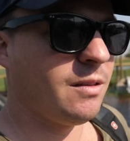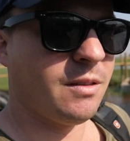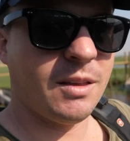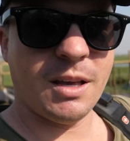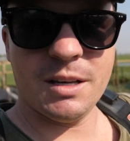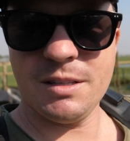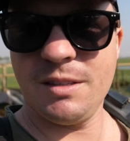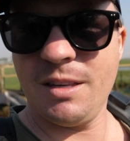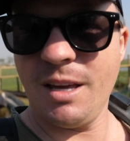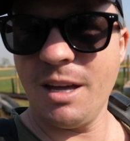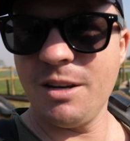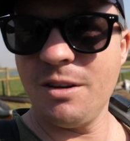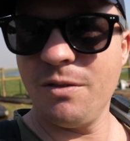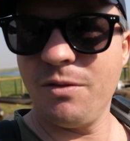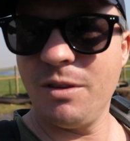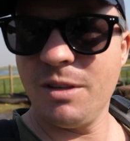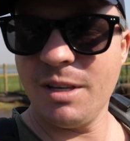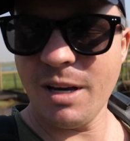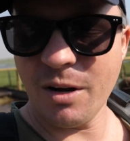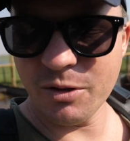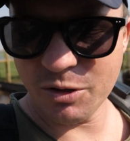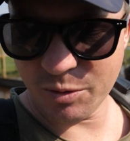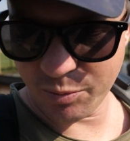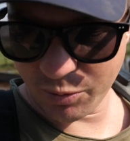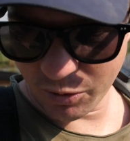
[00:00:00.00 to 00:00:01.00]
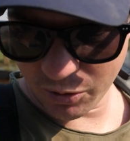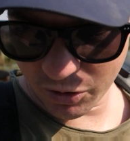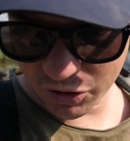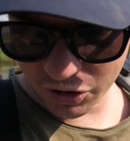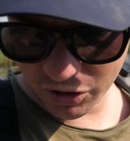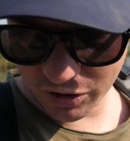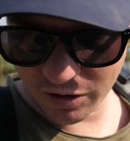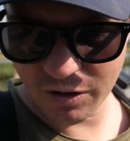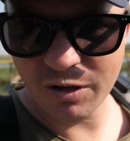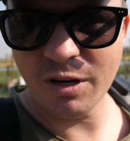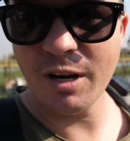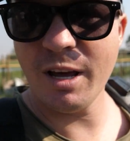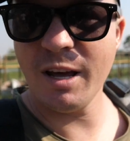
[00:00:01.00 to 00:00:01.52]
That's the end of the Delta
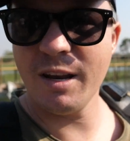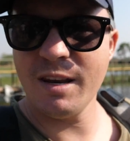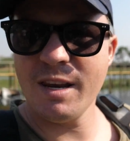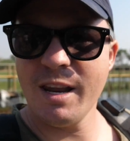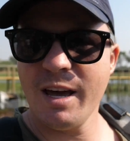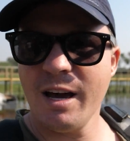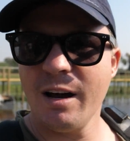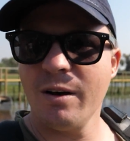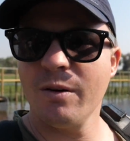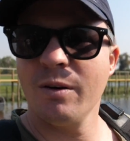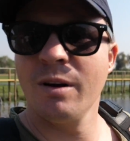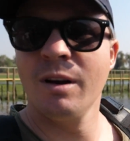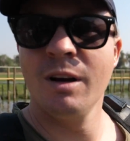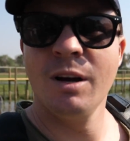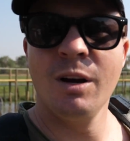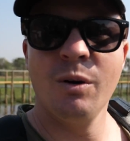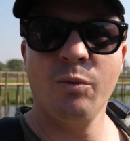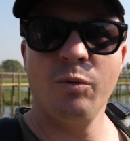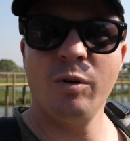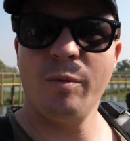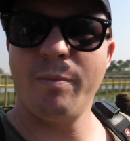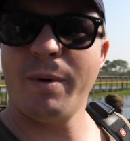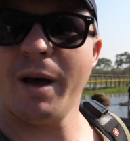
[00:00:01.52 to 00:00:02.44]
portion, and now we're